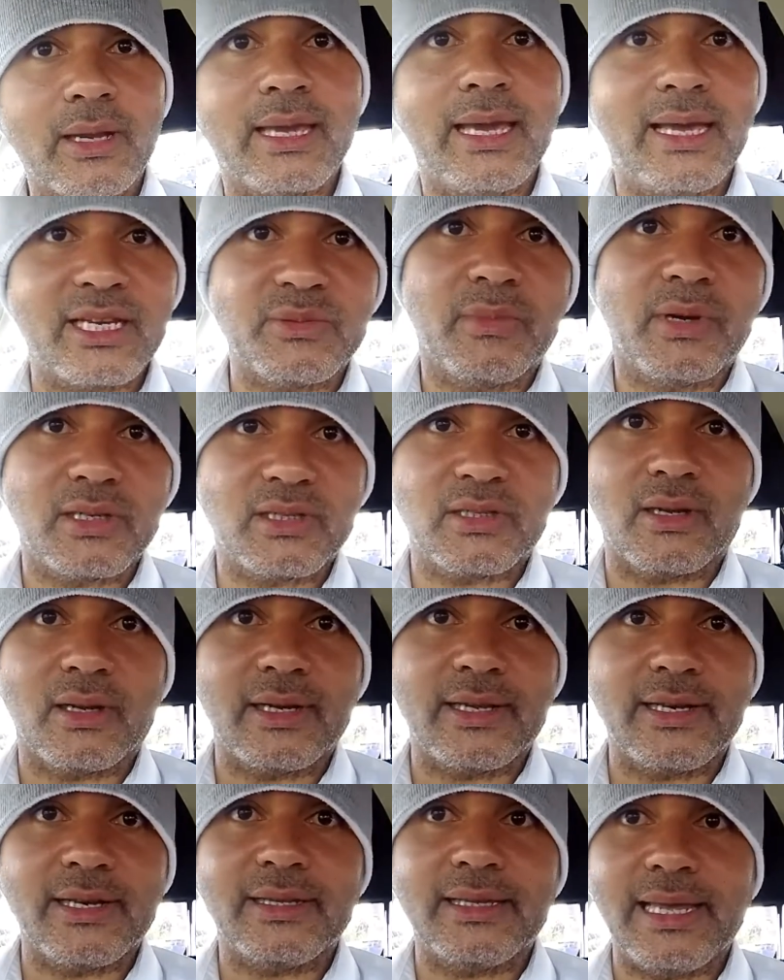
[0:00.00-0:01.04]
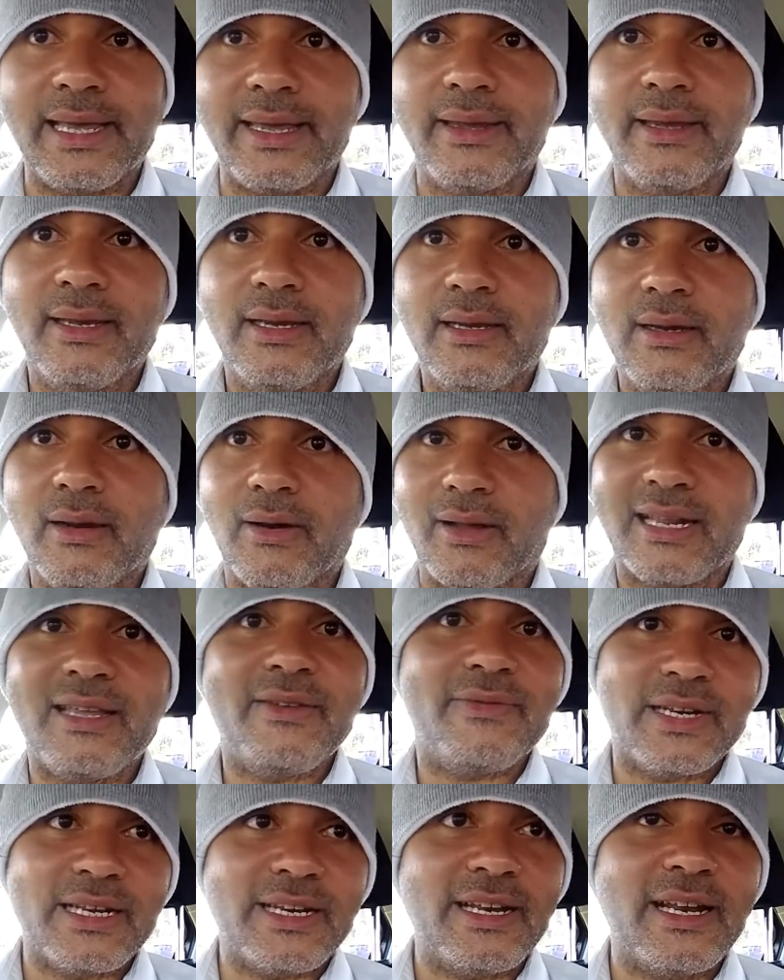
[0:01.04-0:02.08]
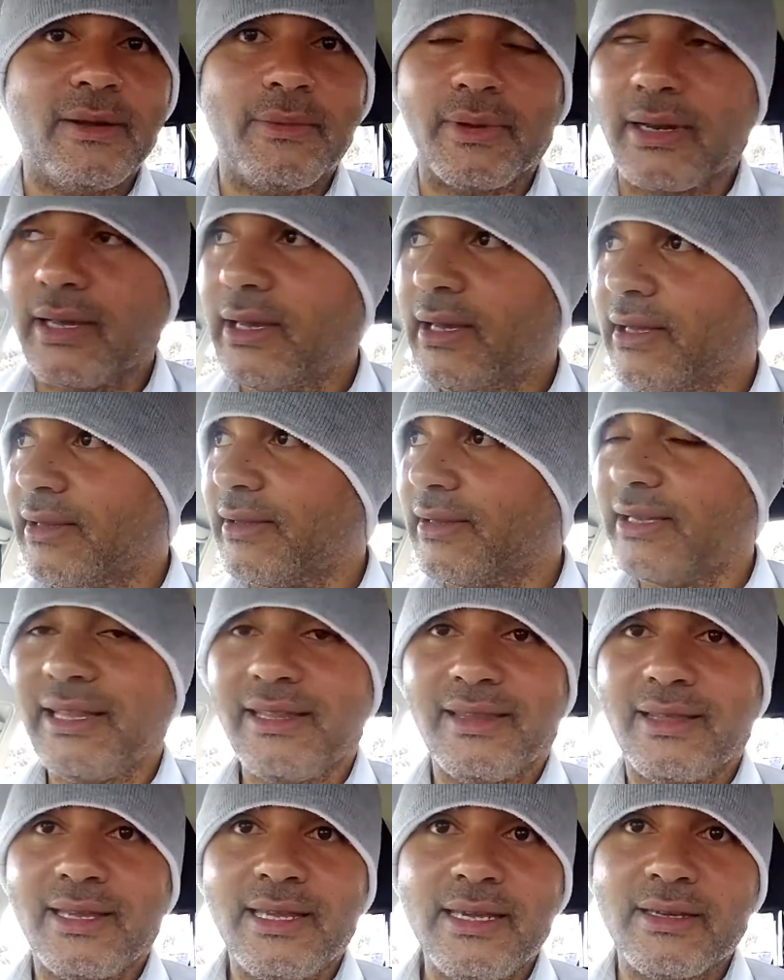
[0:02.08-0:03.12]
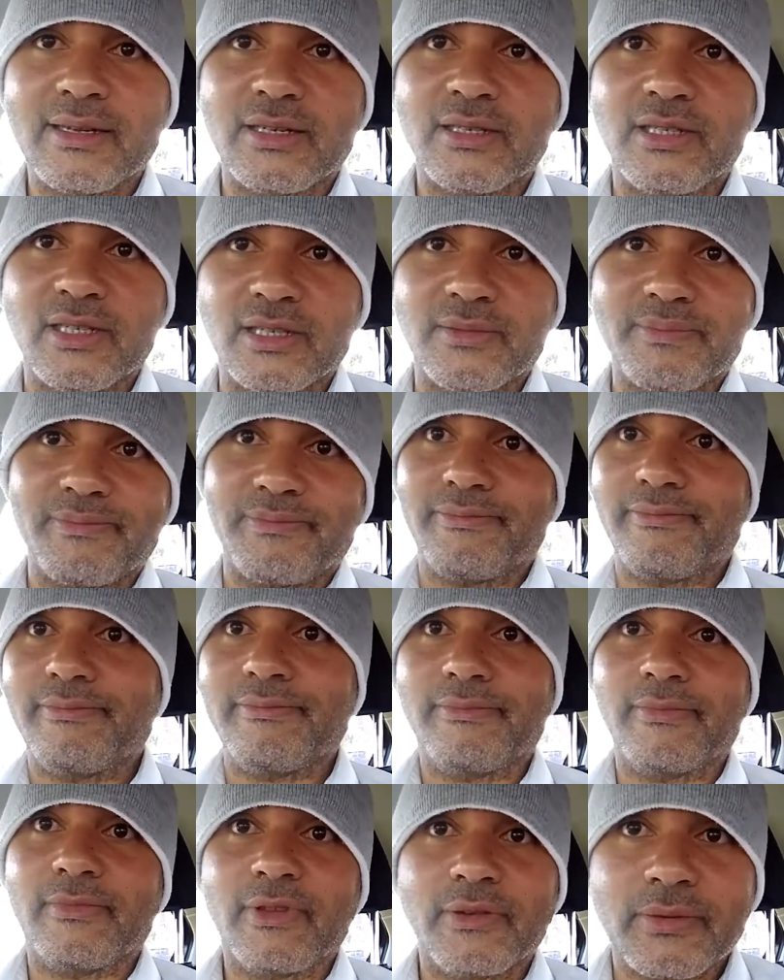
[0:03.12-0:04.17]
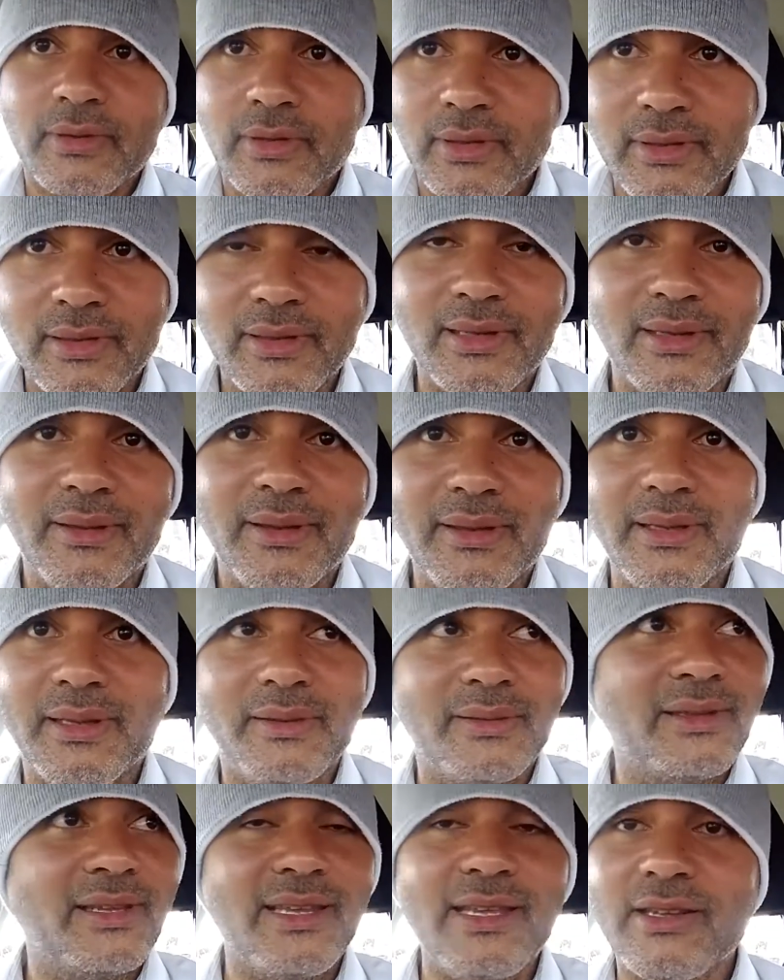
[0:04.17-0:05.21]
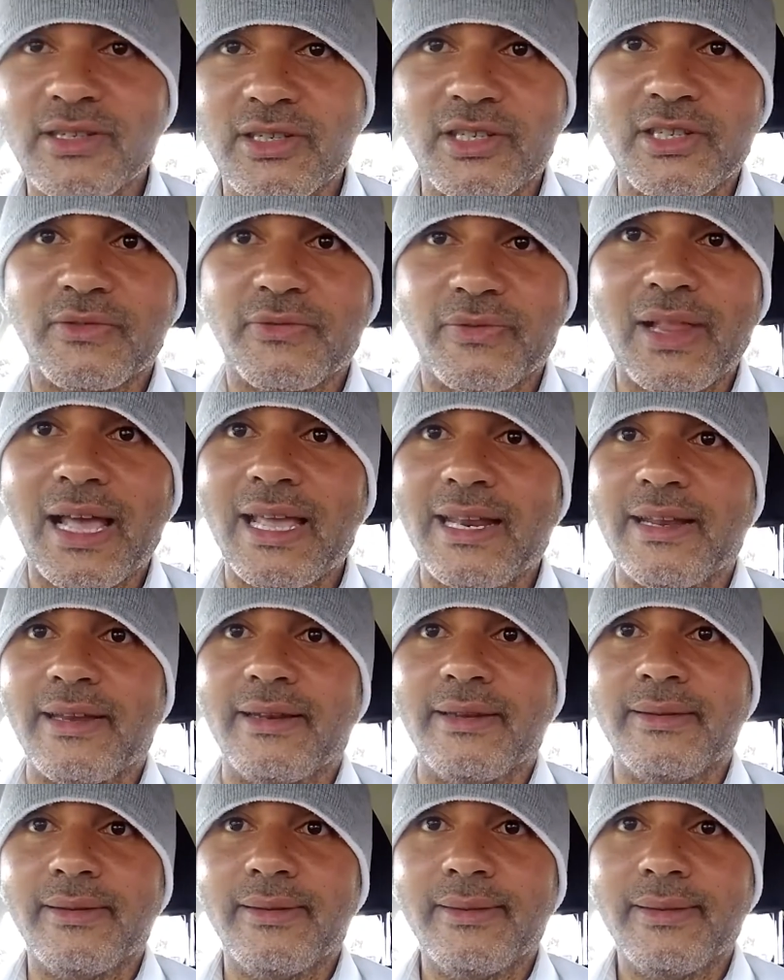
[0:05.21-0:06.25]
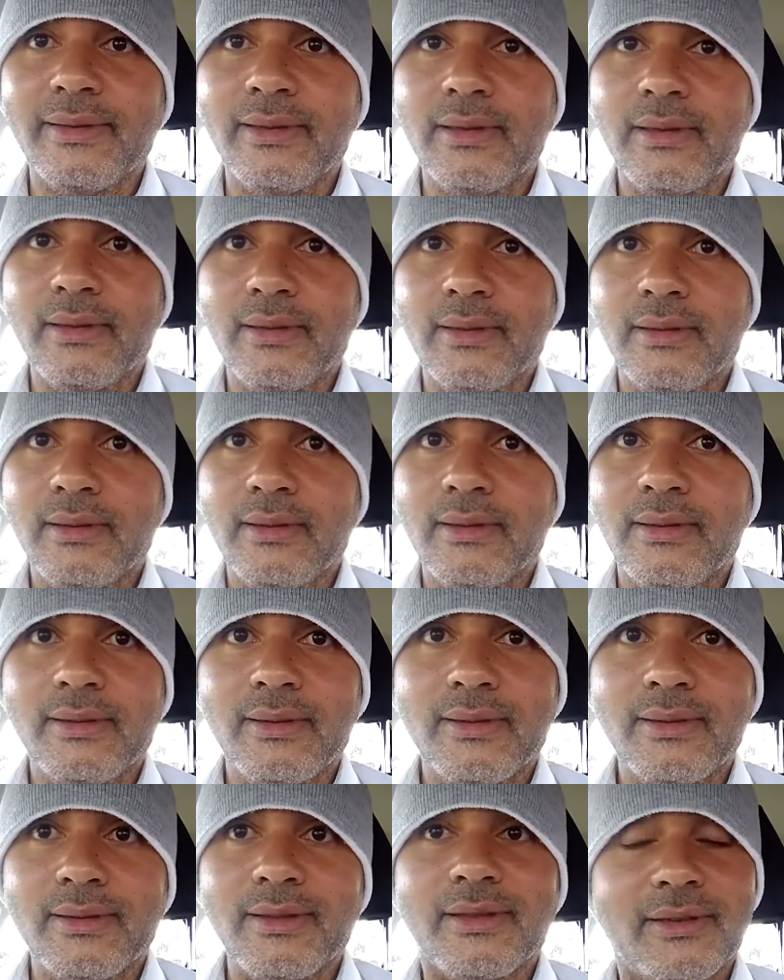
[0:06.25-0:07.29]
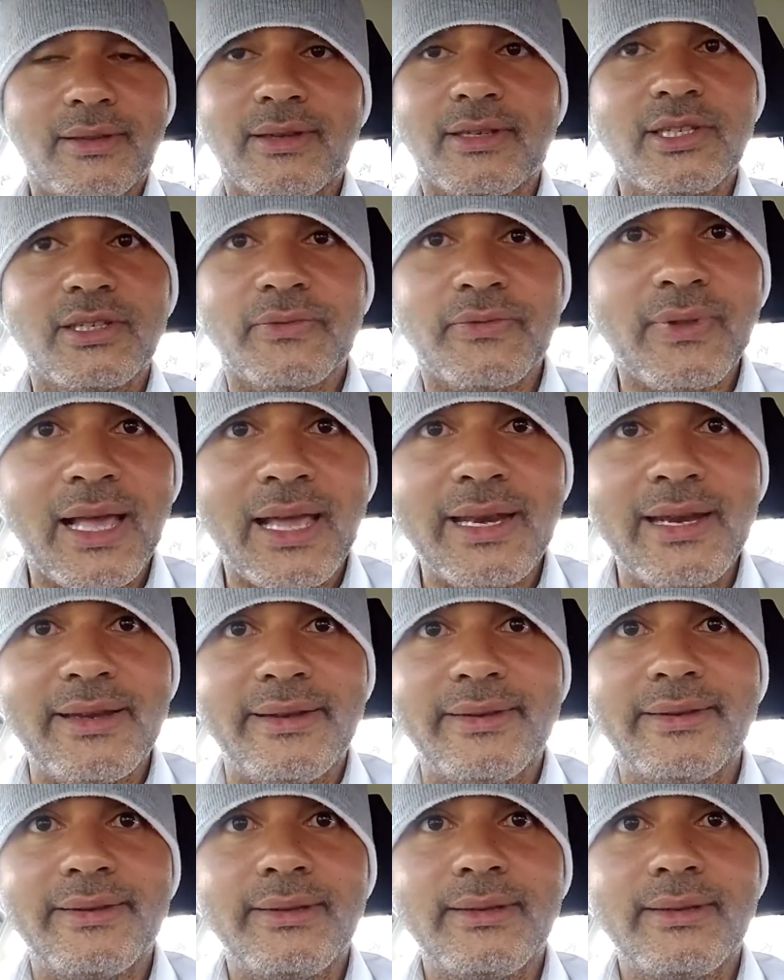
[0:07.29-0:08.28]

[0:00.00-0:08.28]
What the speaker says: get as much done in a day, or even in an hour. The year is just, the years are just flying in. They're just flying in.